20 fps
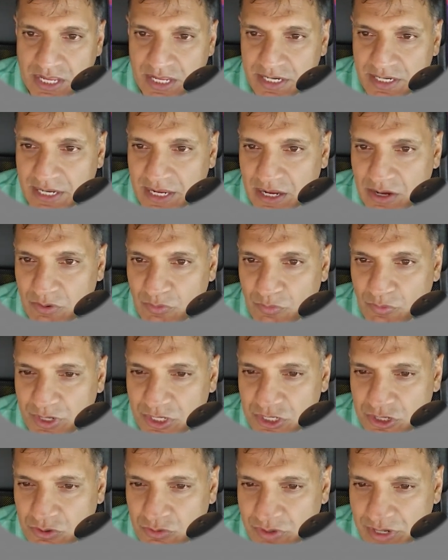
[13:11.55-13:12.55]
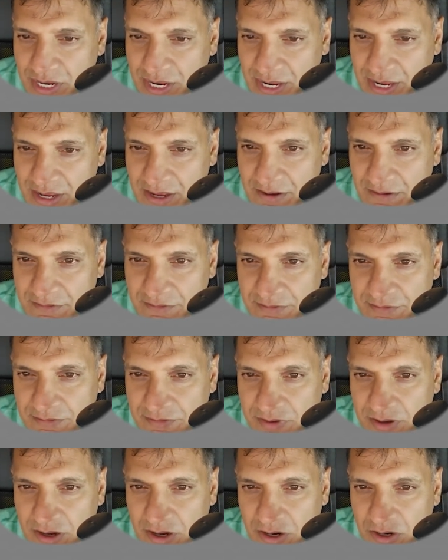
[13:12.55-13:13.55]
Now, we don't have
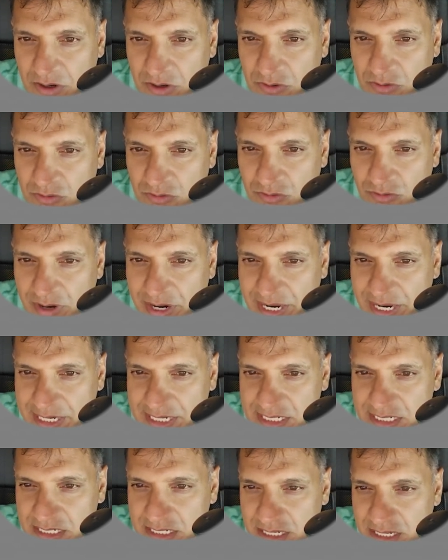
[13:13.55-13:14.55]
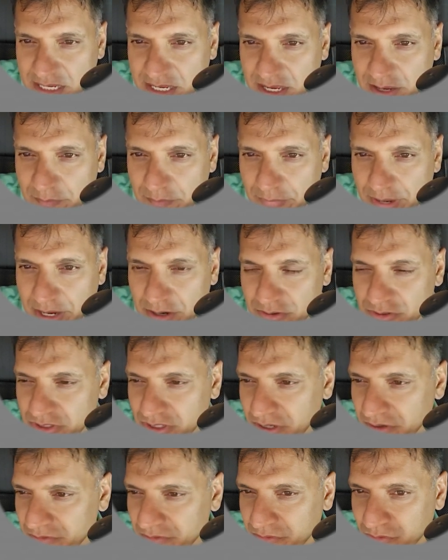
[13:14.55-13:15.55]
a great amount
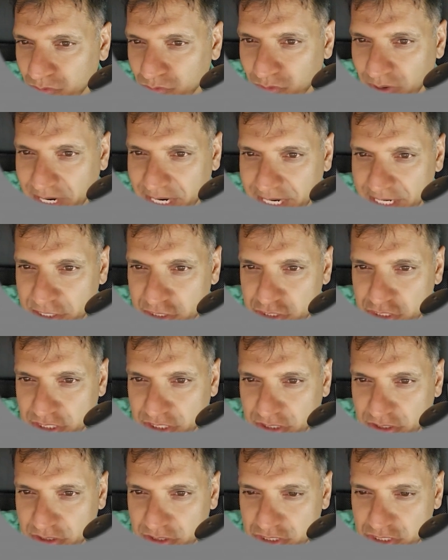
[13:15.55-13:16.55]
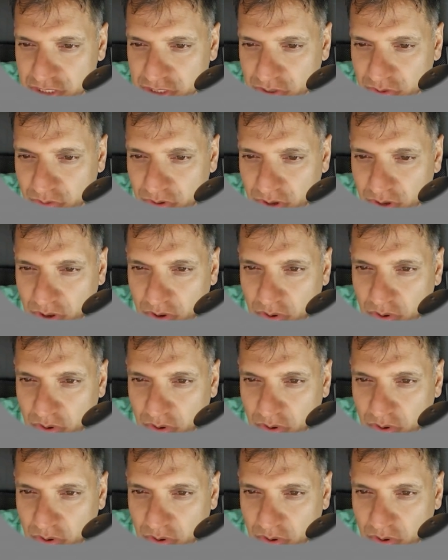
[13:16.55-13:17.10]
of range here. So